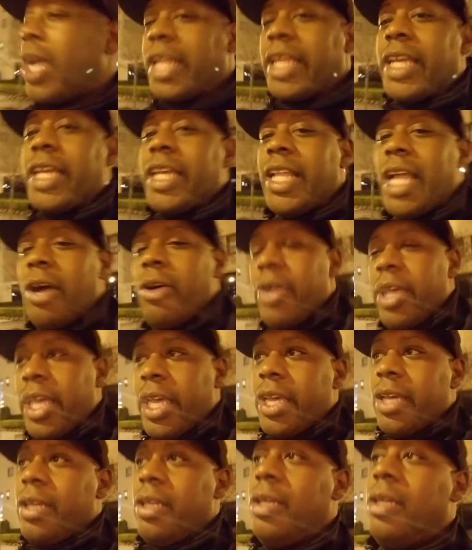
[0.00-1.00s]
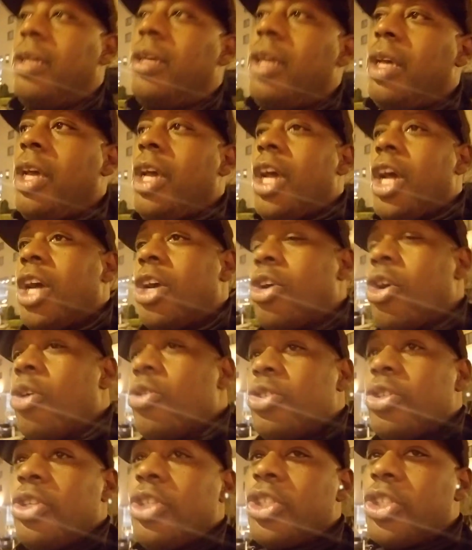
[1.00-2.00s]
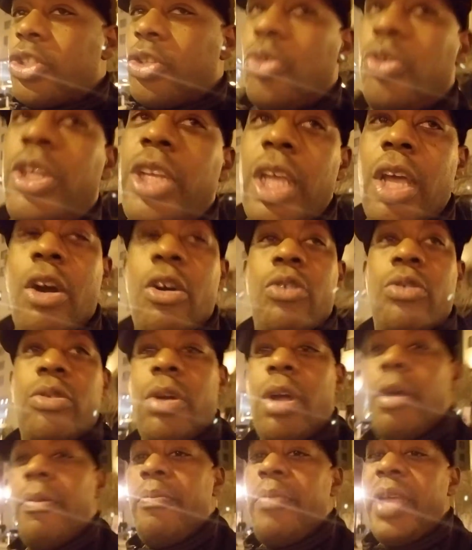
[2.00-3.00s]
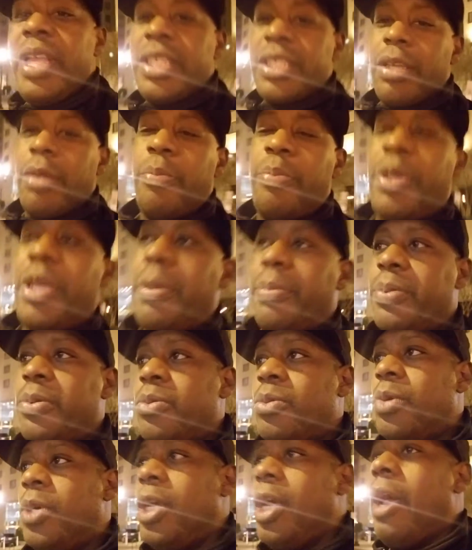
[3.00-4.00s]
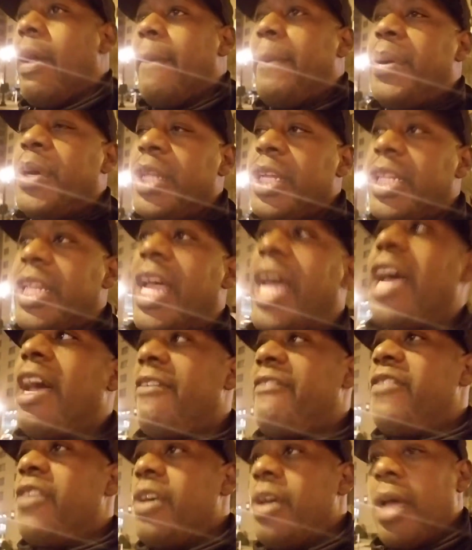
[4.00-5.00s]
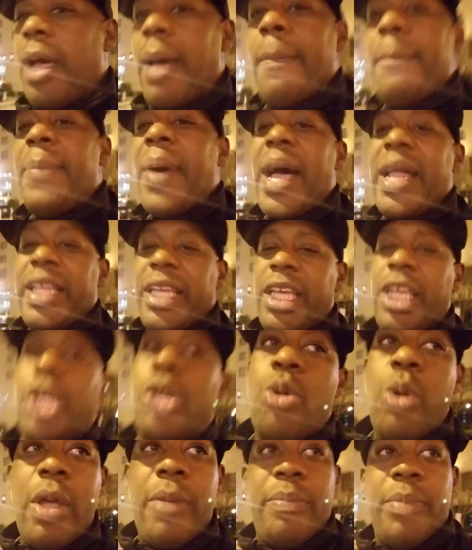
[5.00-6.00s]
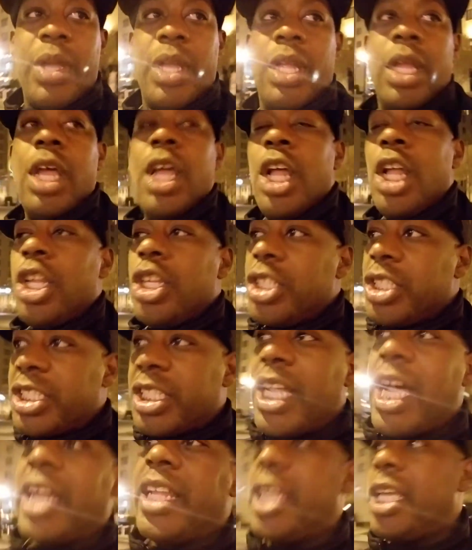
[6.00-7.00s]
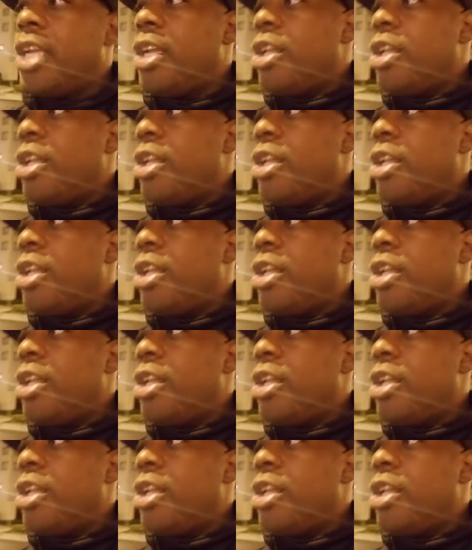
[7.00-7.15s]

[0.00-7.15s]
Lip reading: to get out here, go to the studio, meet some people, put in the effort, buy the equipment, study,